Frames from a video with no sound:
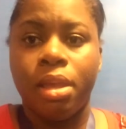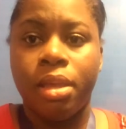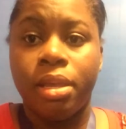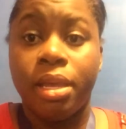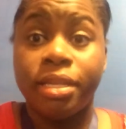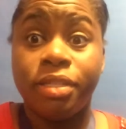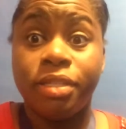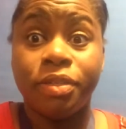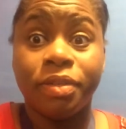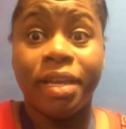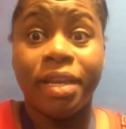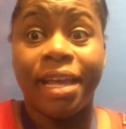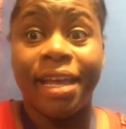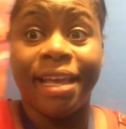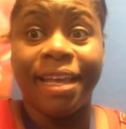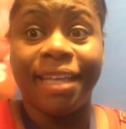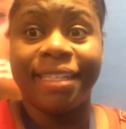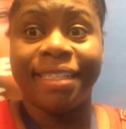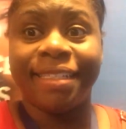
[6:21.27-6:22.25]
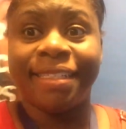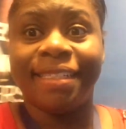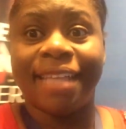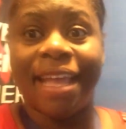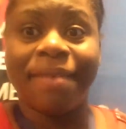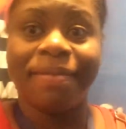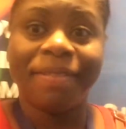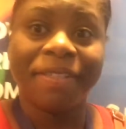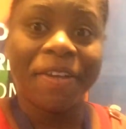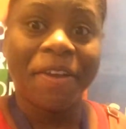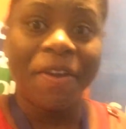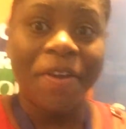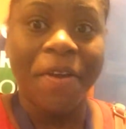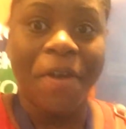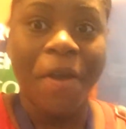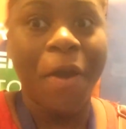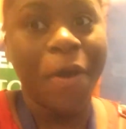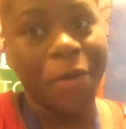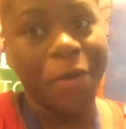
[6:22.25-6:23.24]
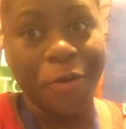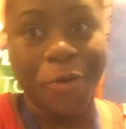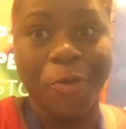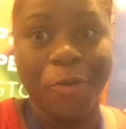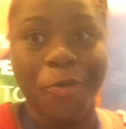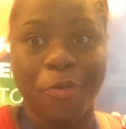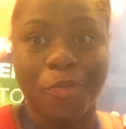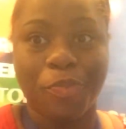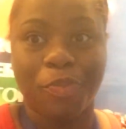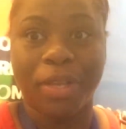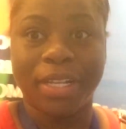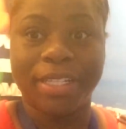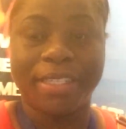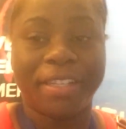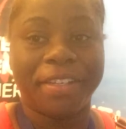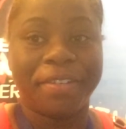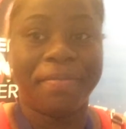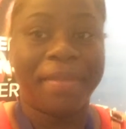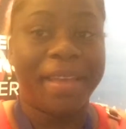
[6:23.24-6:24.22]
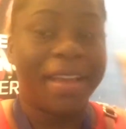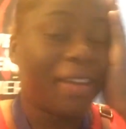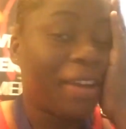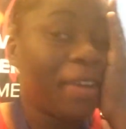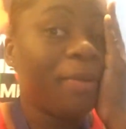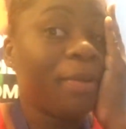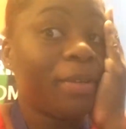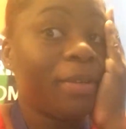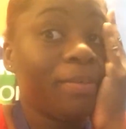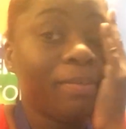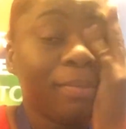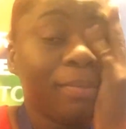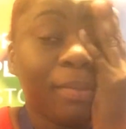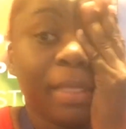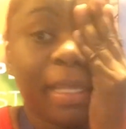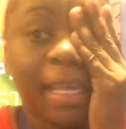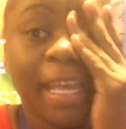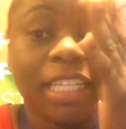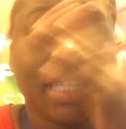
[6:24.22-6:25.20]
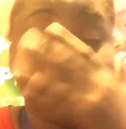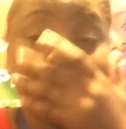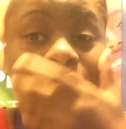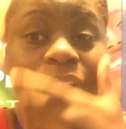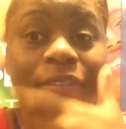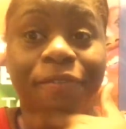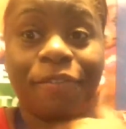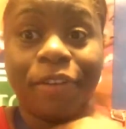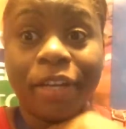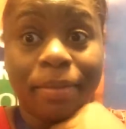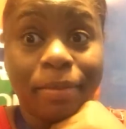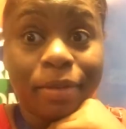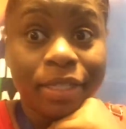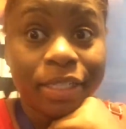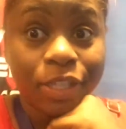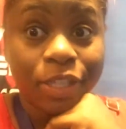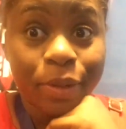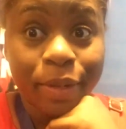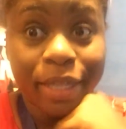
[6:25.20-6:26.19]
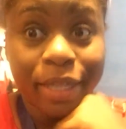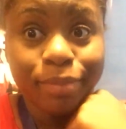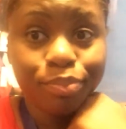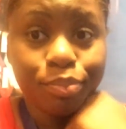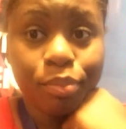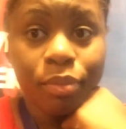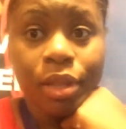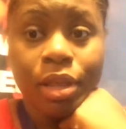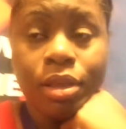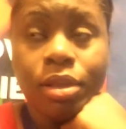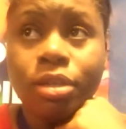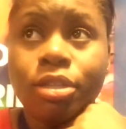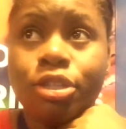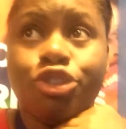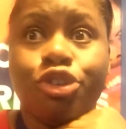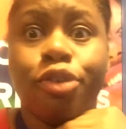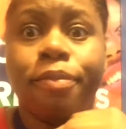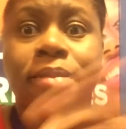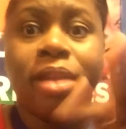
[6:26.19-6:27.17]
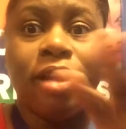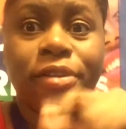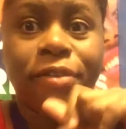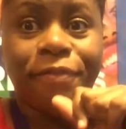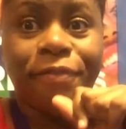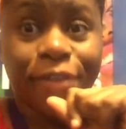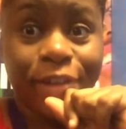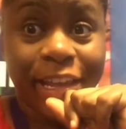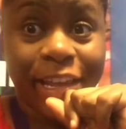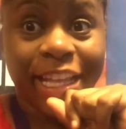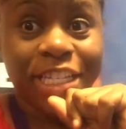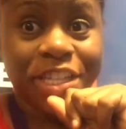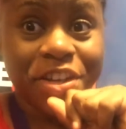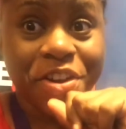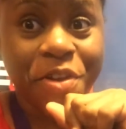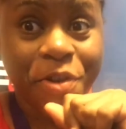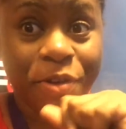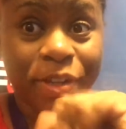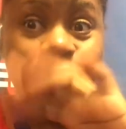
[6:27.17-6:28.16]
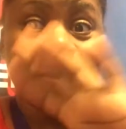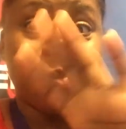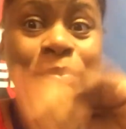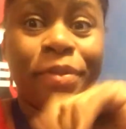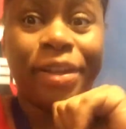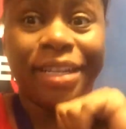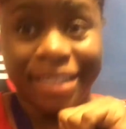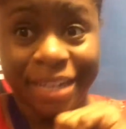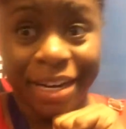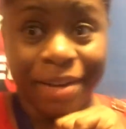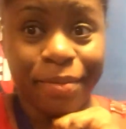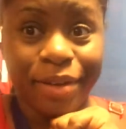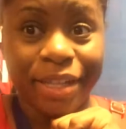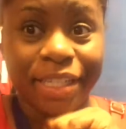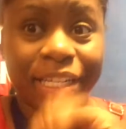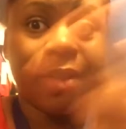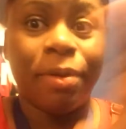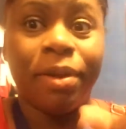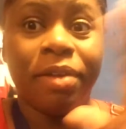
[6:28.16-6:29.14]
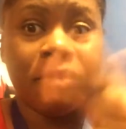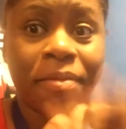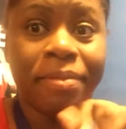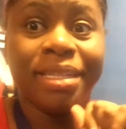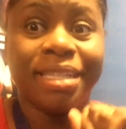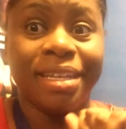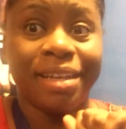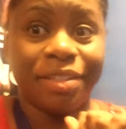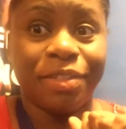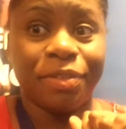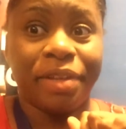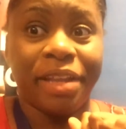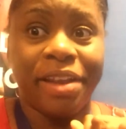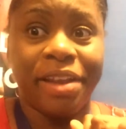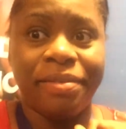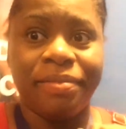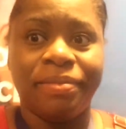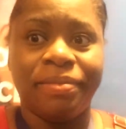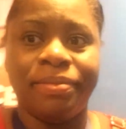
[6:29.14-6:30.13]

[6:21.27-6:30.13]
Yes, you guys, it's time to go home. So I'm going to catch a bus before the bus go in. So I'm going to catch it now. So I'm reaching a bus. I want to talk to them.